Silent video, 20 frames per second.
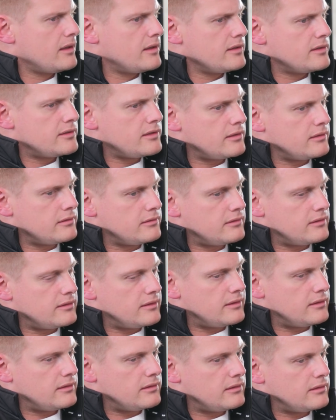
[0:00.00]
So
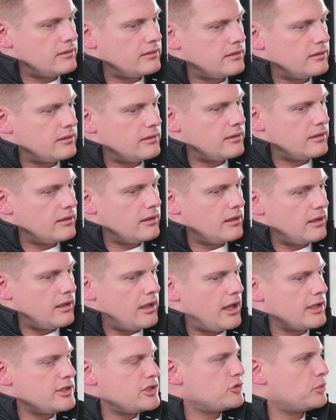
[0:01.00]

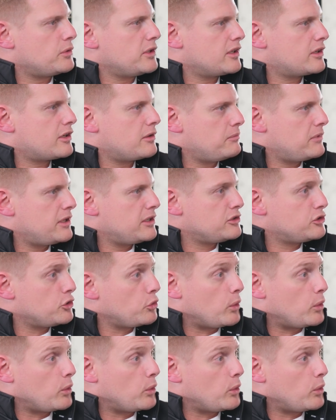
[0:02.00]
I just want to commend you.